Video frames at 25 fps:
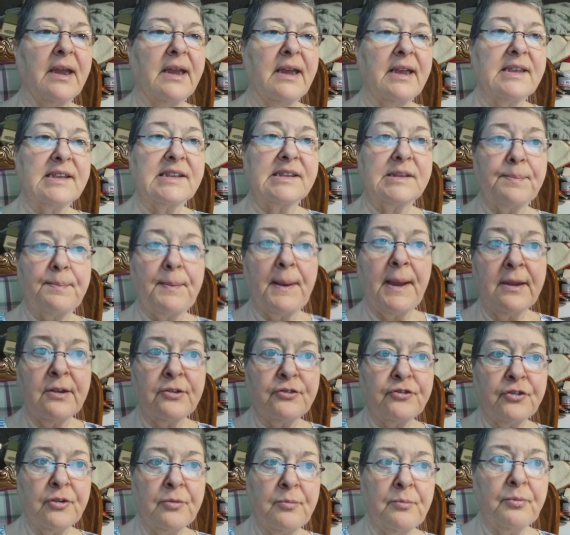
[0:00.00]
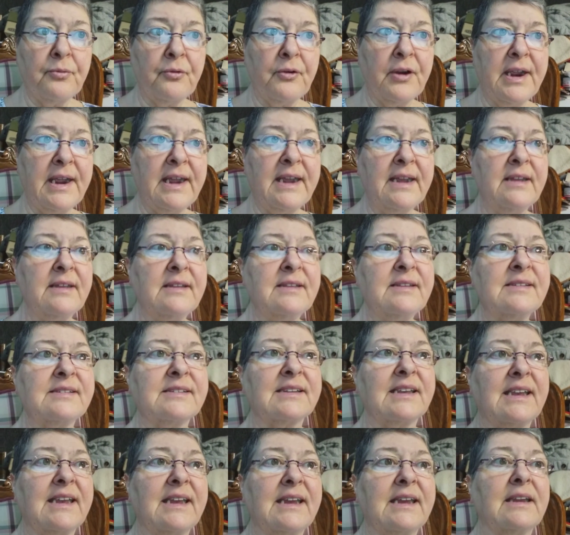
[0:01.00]
Spectrum Brands
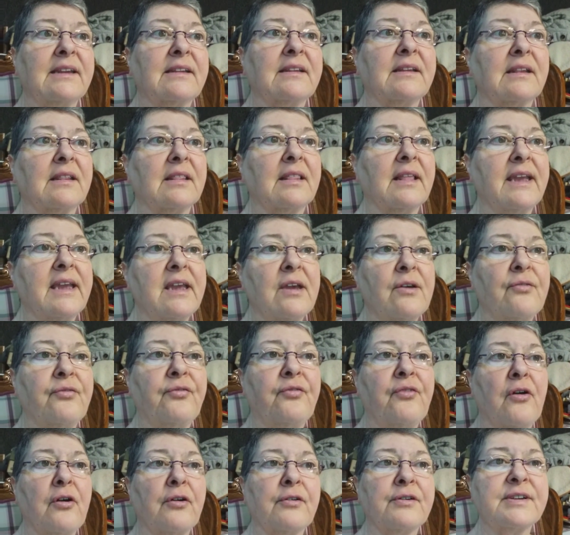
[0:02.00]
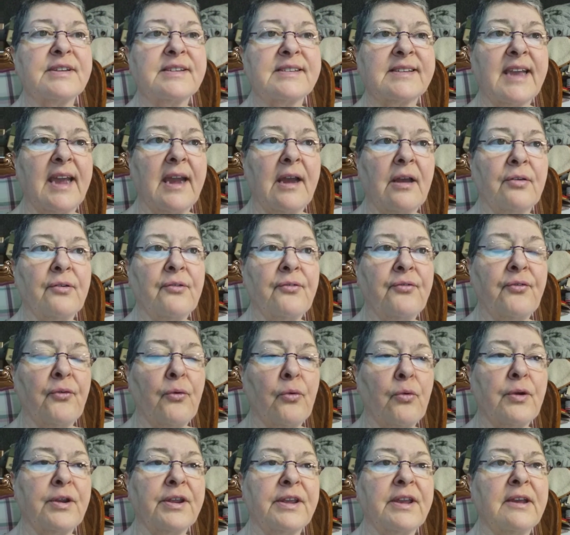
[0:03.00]
in Lake Forest,
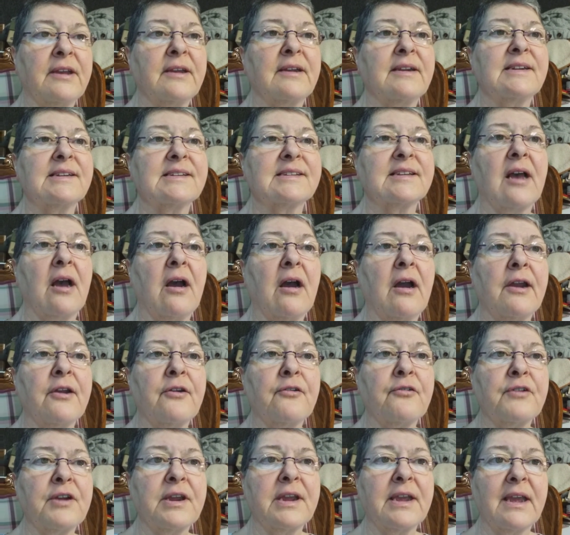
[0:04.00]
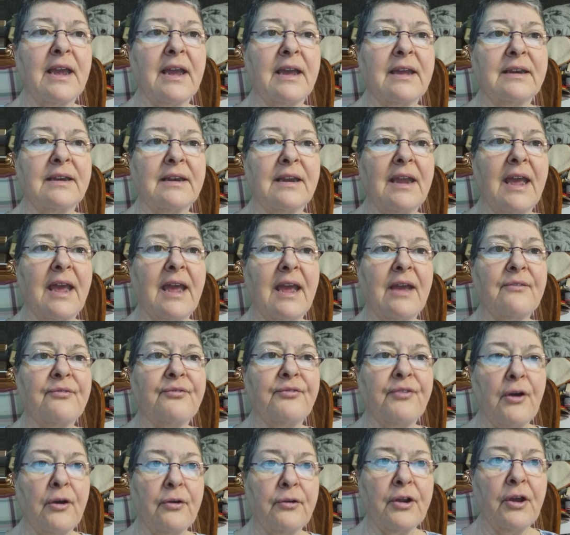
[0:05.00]
California is hiring a
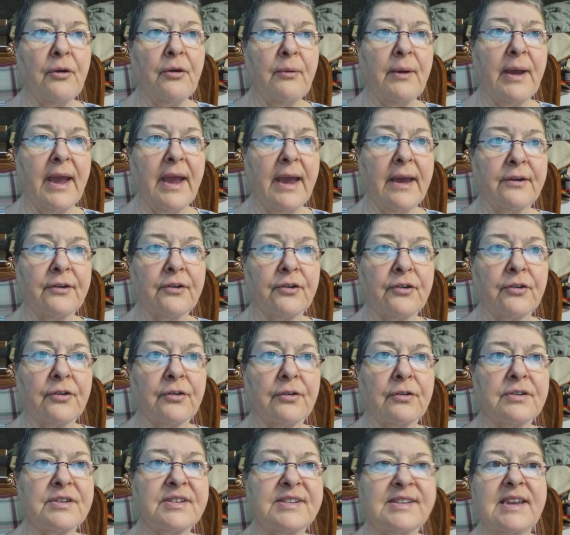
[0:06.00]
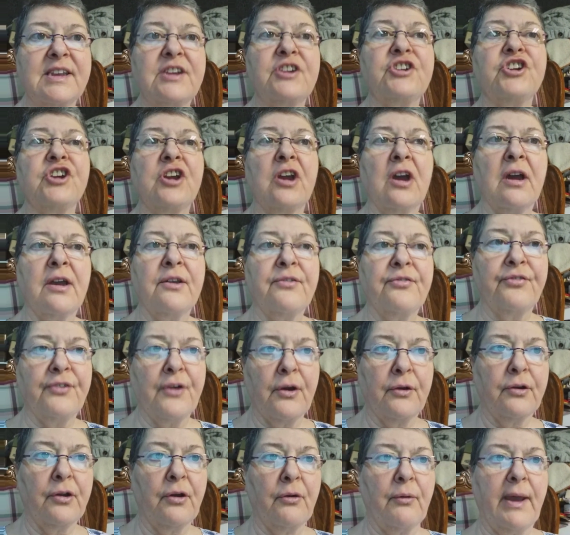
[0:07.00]
photo editor, CGI
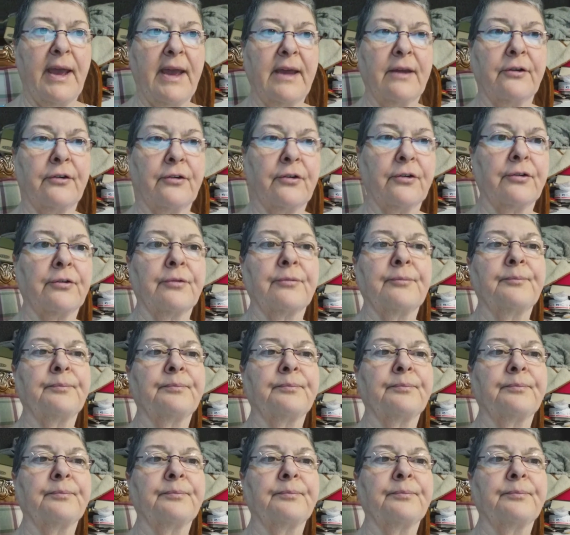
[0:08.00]
photo editor.